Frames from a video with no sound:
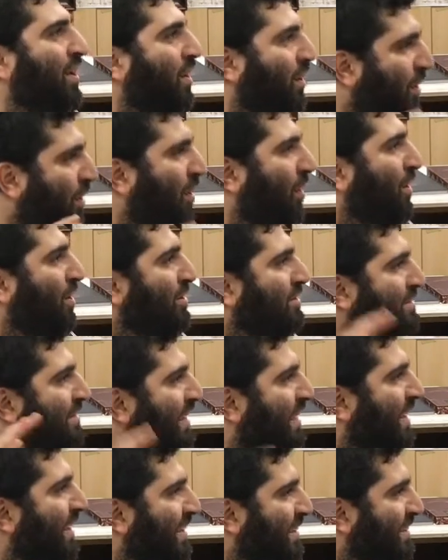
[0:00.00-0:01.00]
All
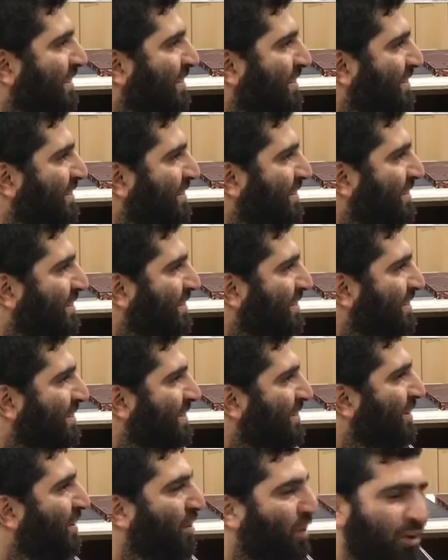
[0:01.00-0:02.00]
day,
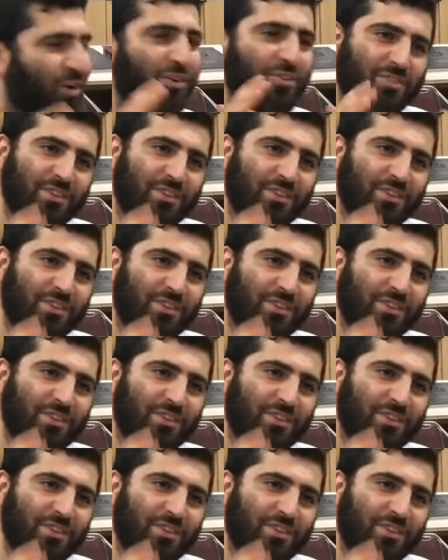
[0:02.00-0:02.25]
all